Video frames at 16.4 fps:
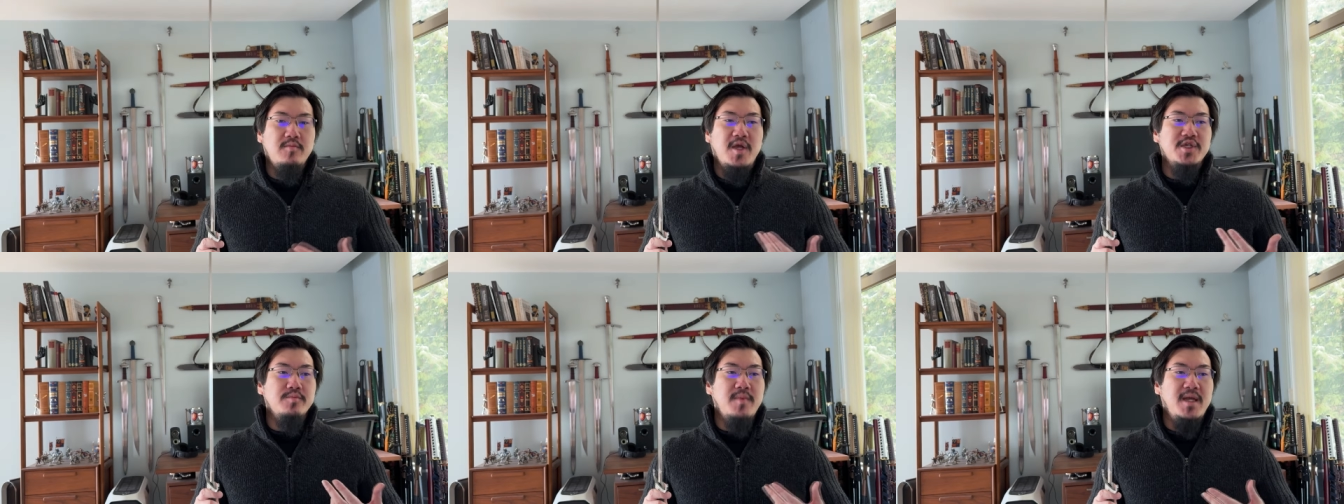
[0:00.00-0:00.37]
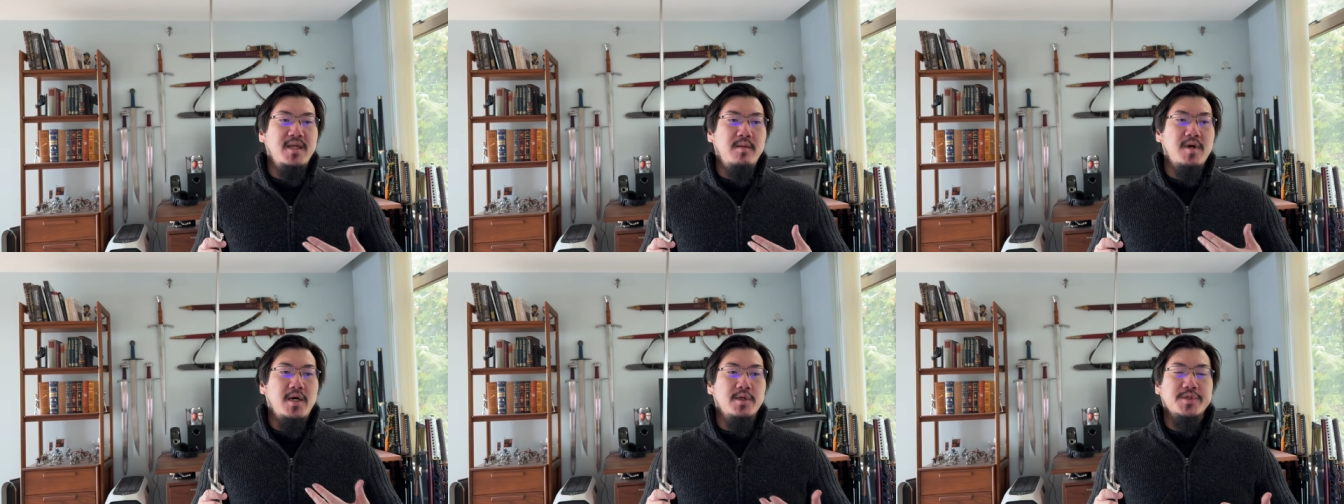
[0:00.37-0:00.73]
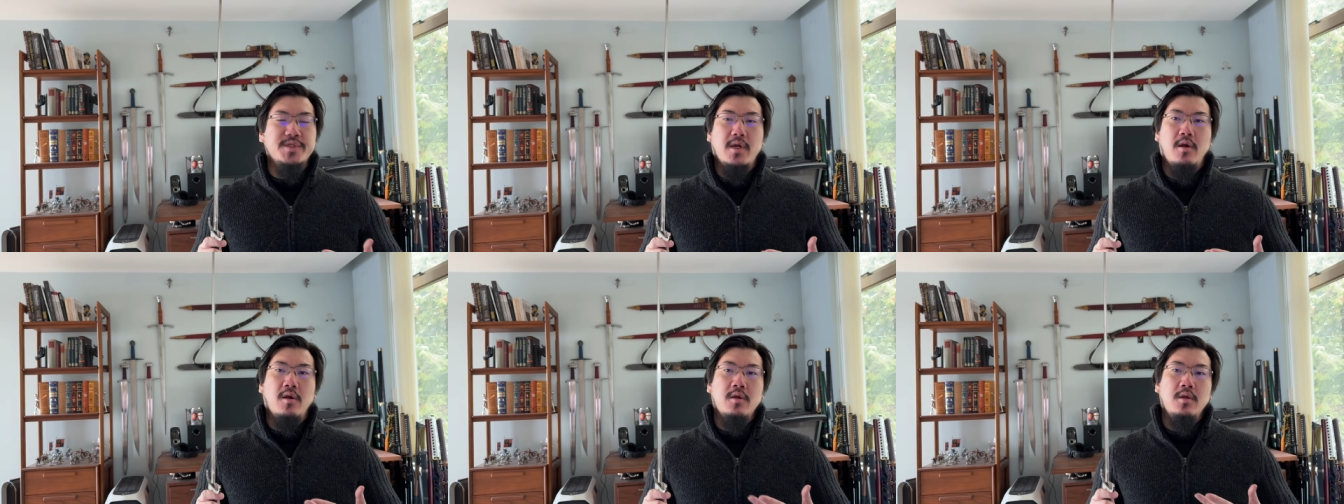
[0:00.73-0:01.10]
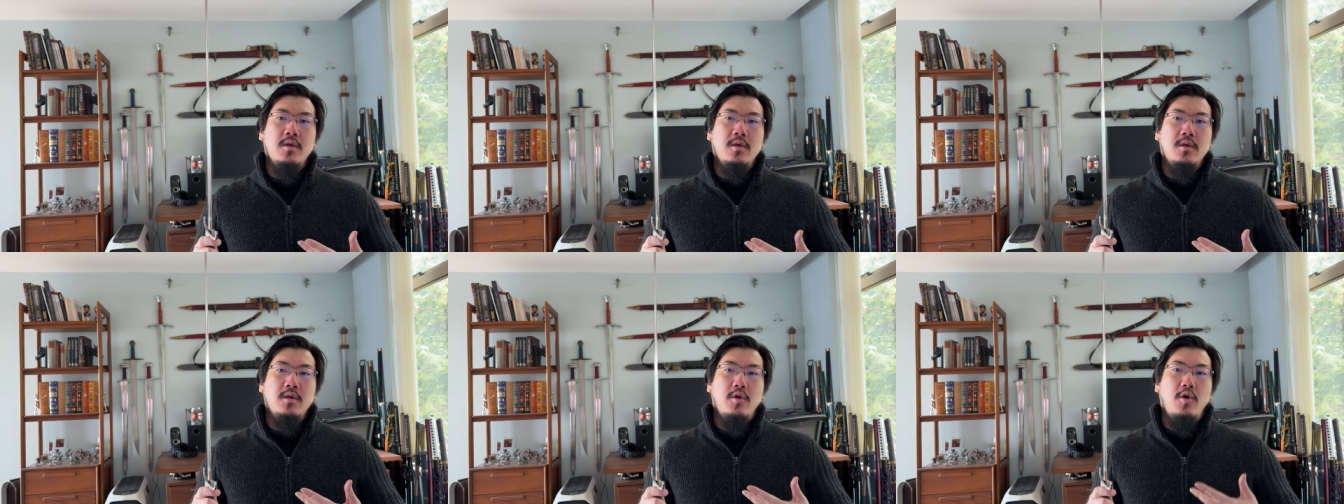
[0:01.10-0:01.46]
mention many models are
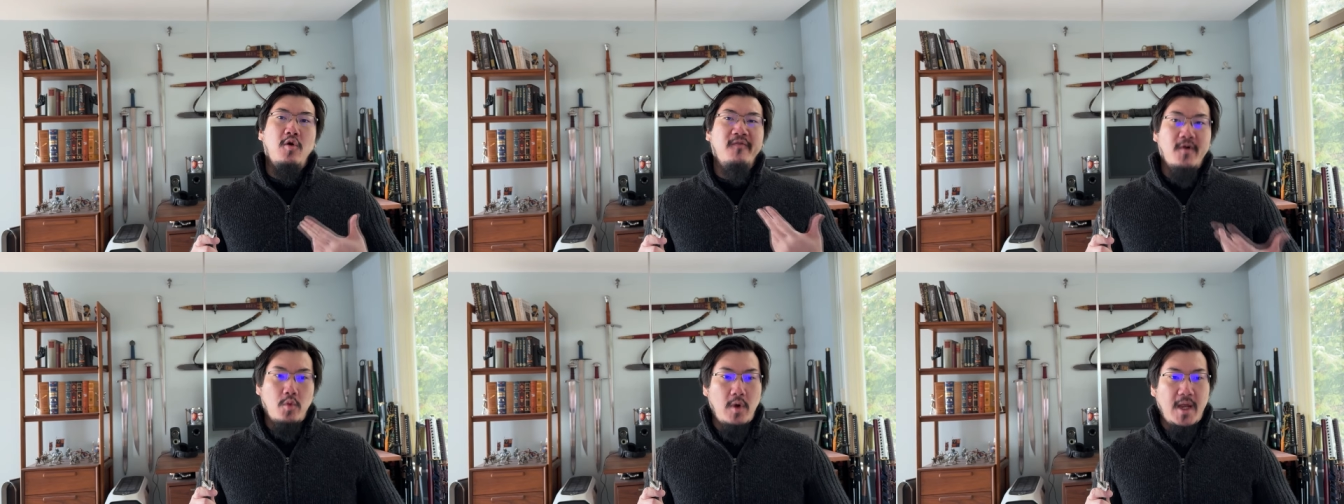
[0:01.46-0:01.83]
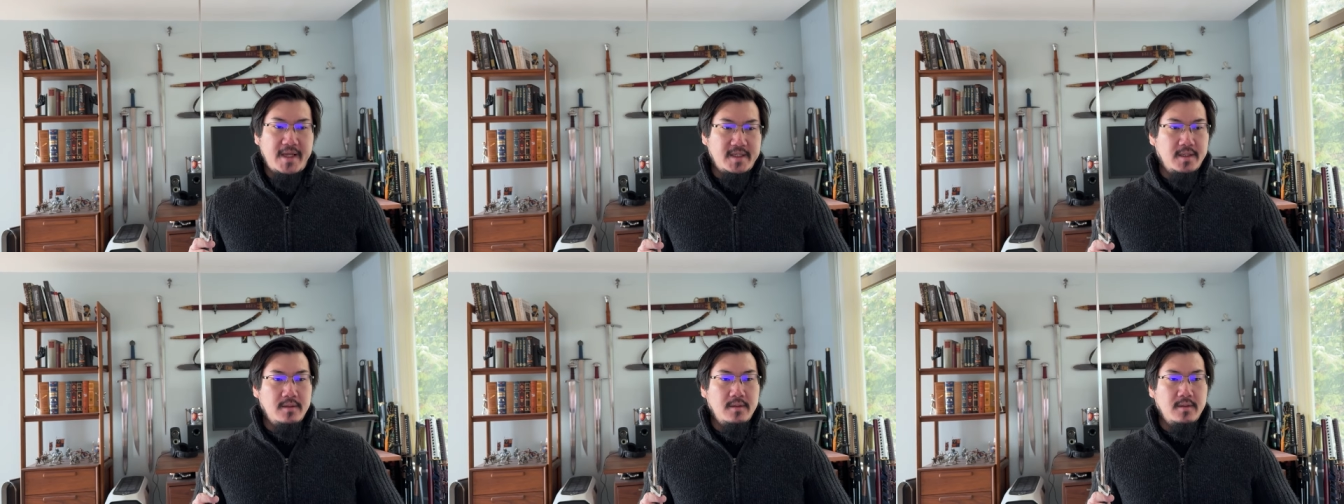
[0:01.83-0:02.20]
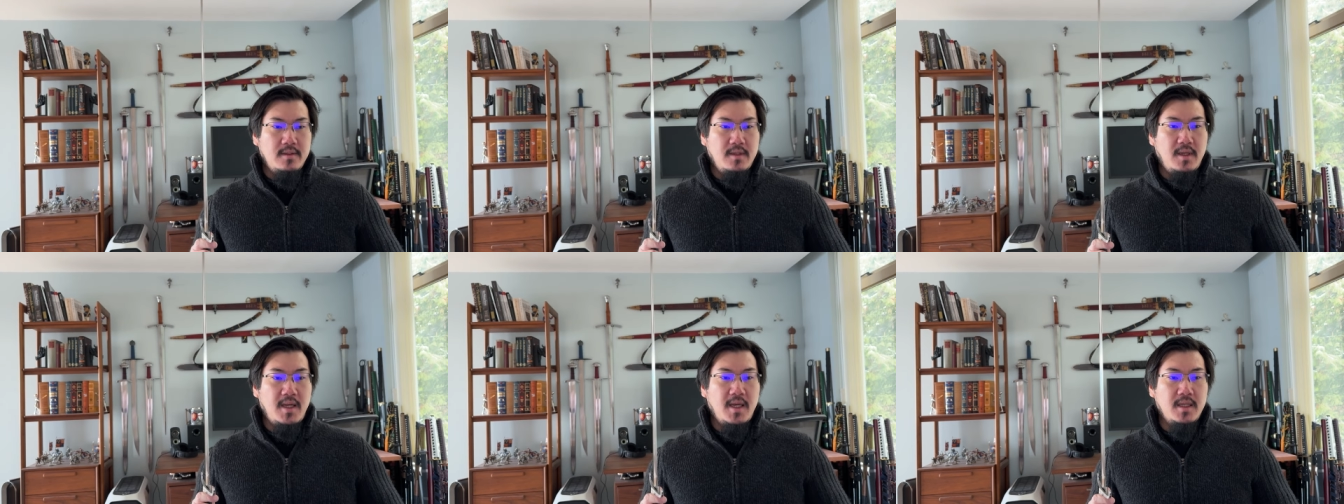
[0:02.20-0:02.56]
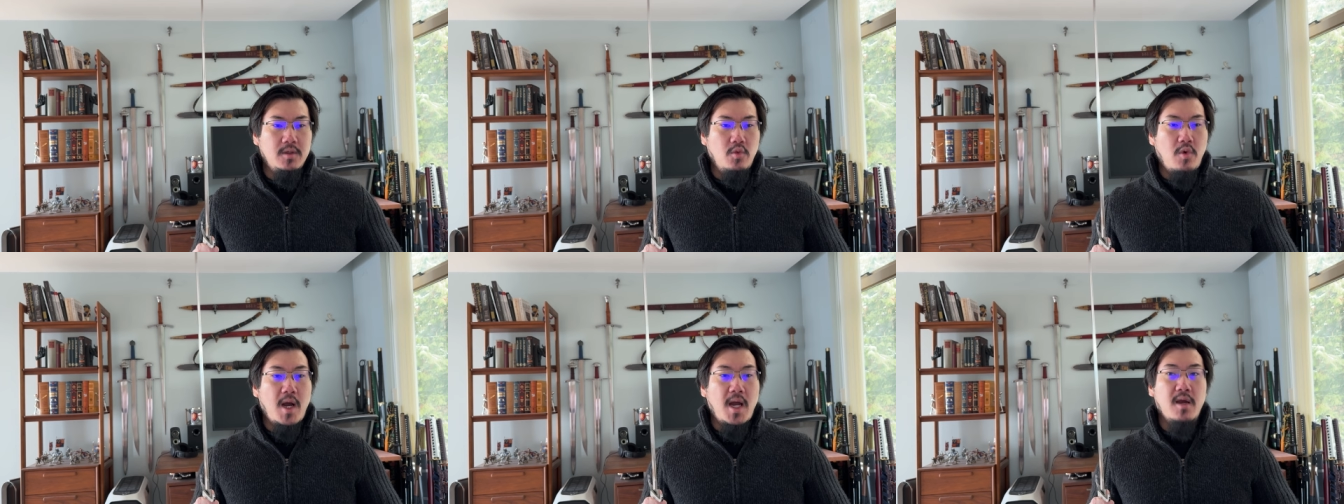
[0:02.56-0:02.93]
overweight
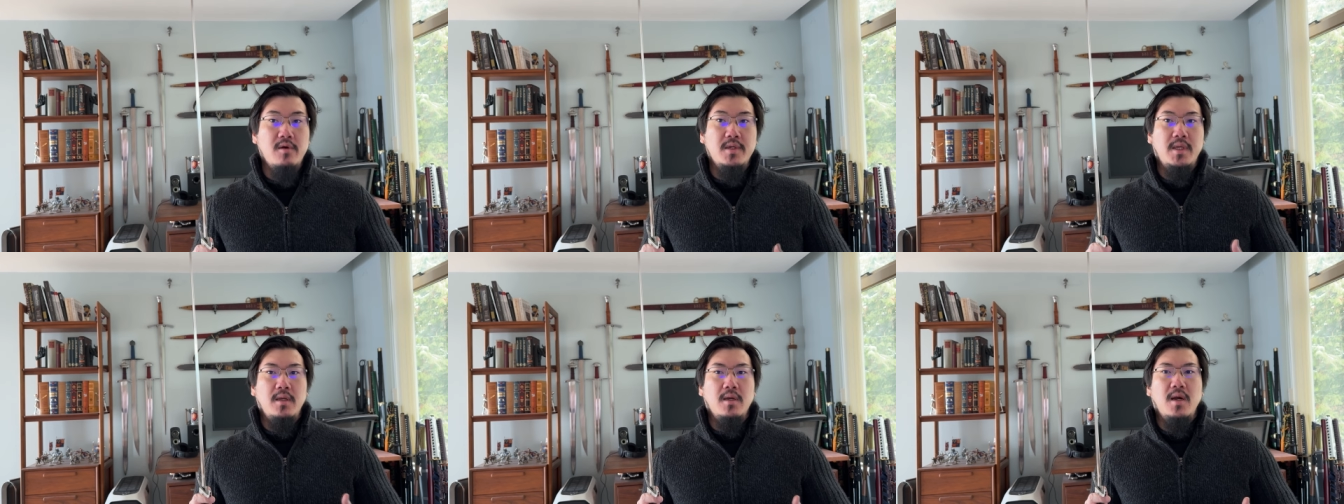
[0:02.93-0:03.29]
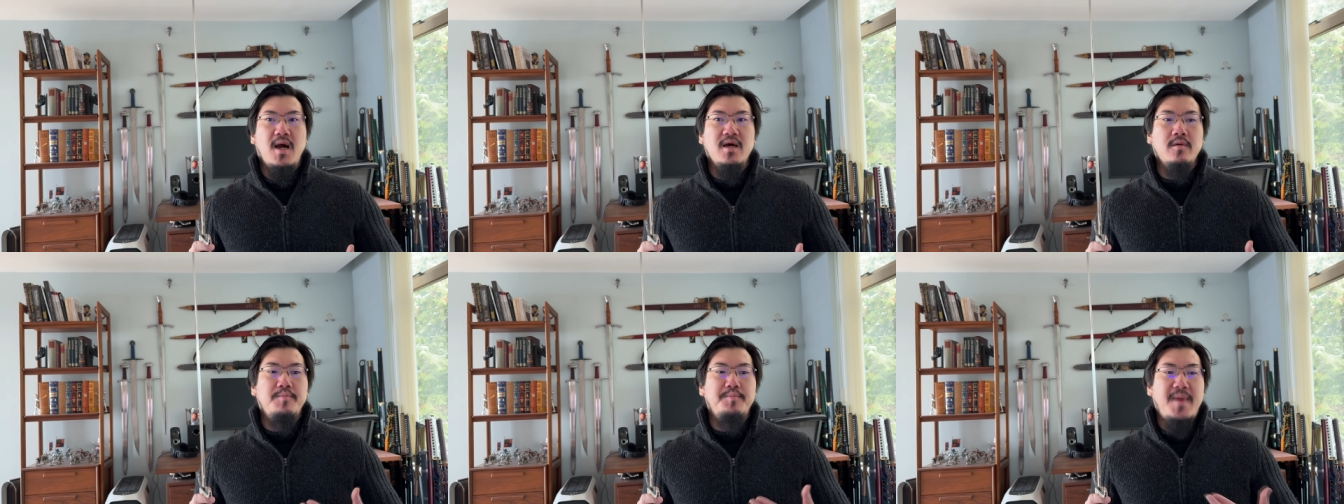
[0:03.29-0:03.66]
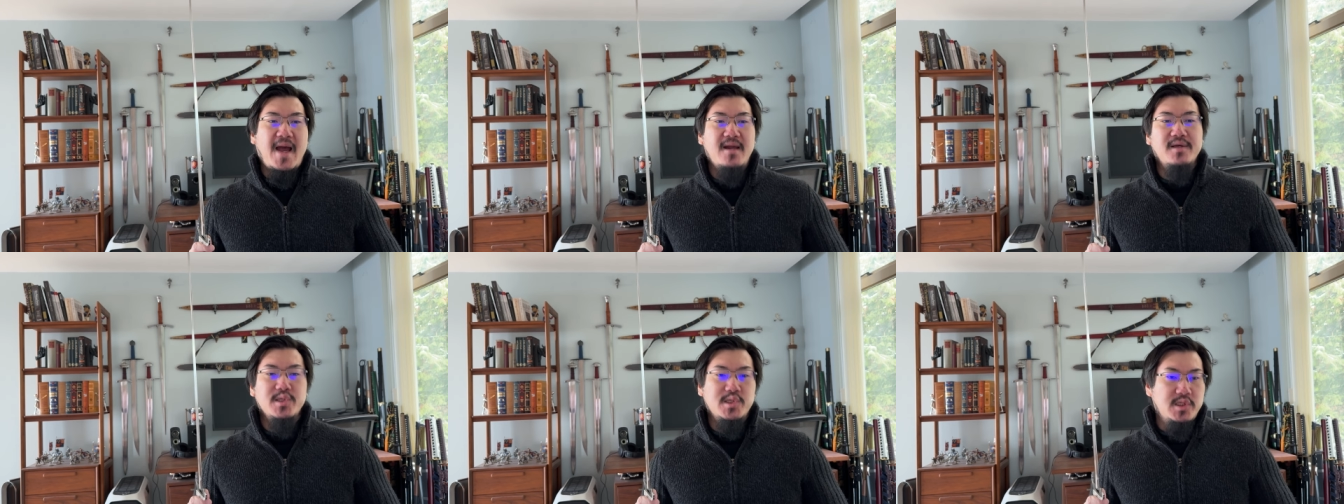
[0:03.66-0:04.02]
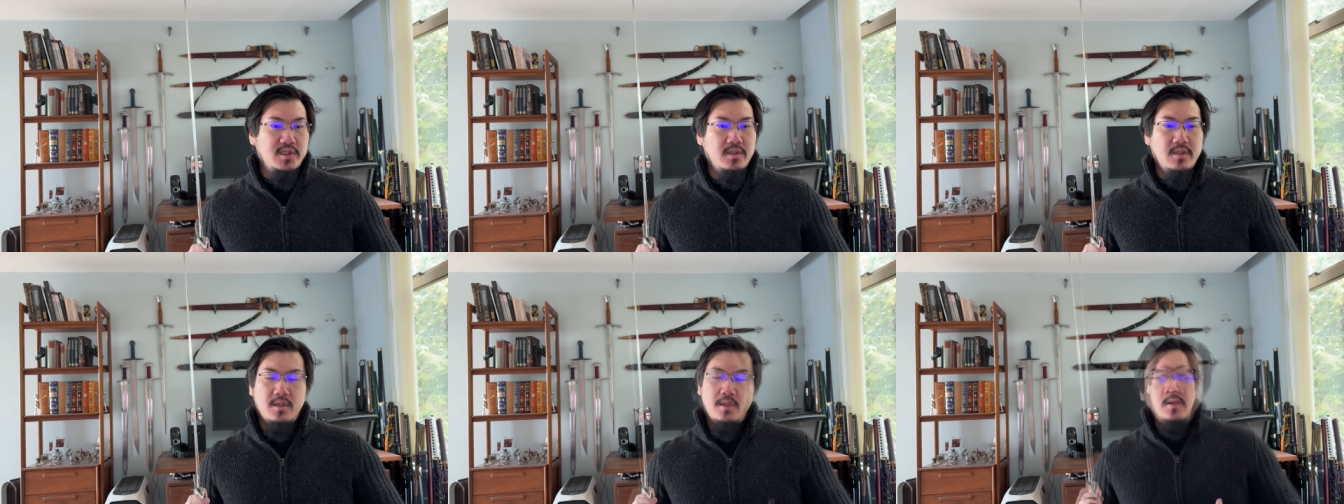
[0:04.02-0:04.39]
and wildly out of balance.